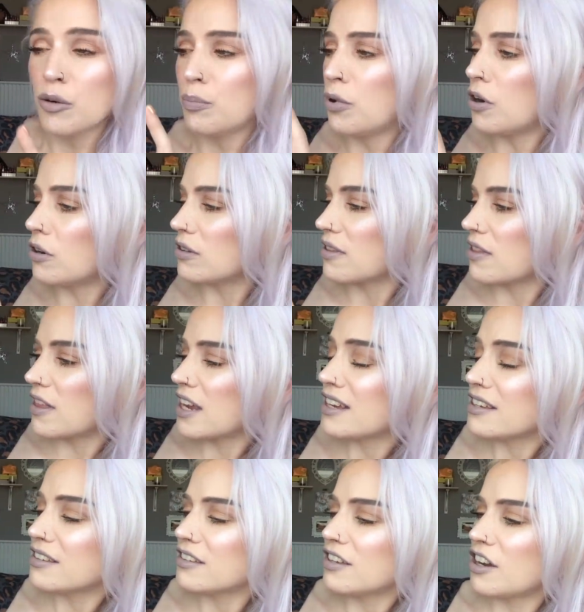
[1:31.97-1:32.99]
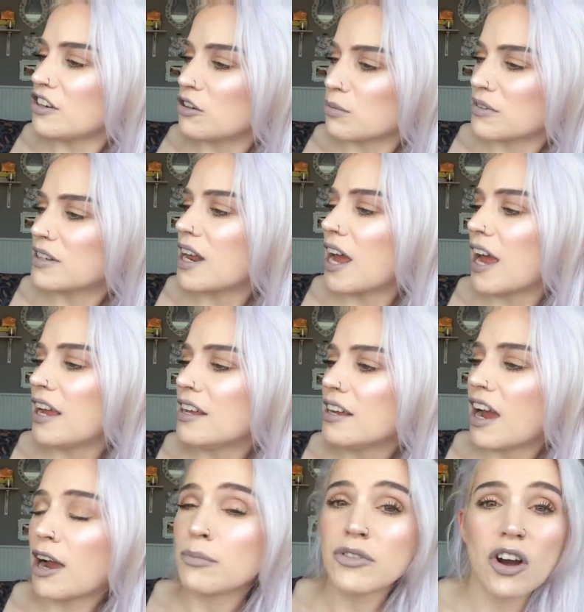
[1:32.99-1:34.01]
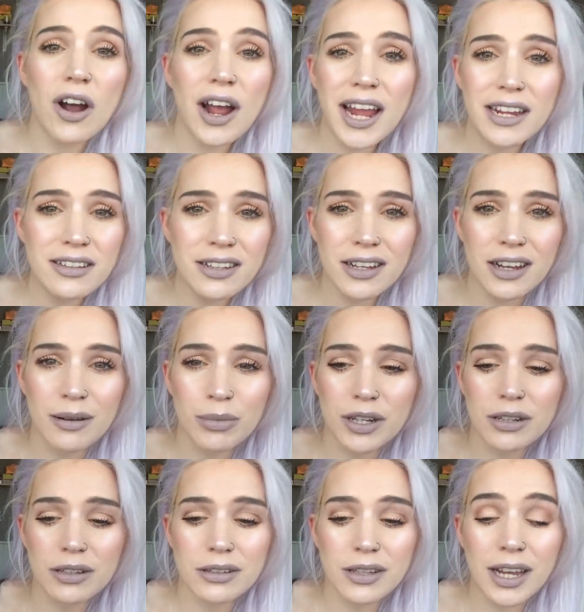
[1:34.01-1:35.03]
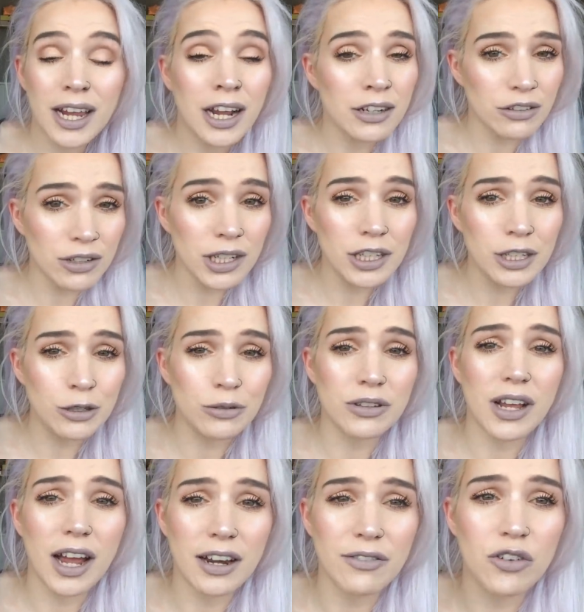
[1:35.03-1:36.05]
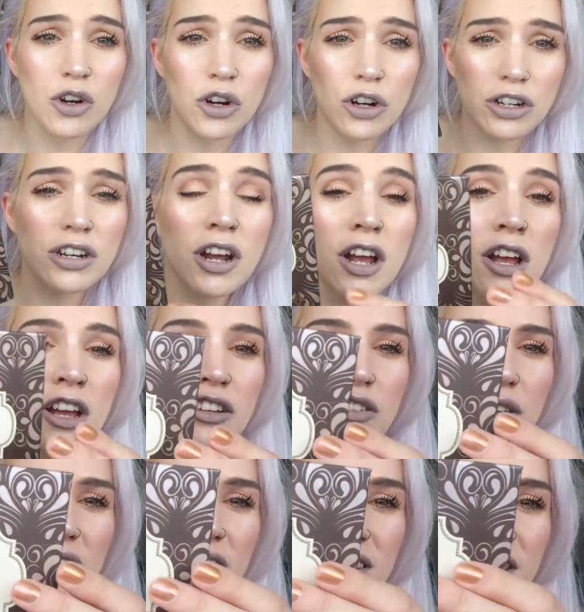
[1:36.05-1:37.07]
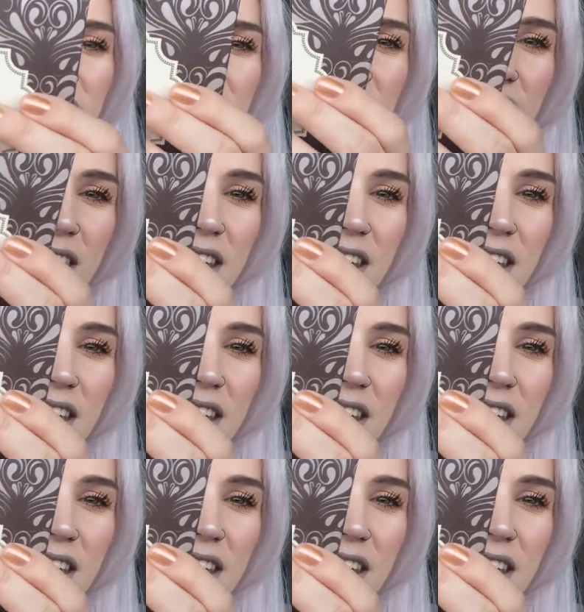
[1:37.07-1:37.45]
But this turned up today. I'm not hating it because it actually looks kind of good. So this is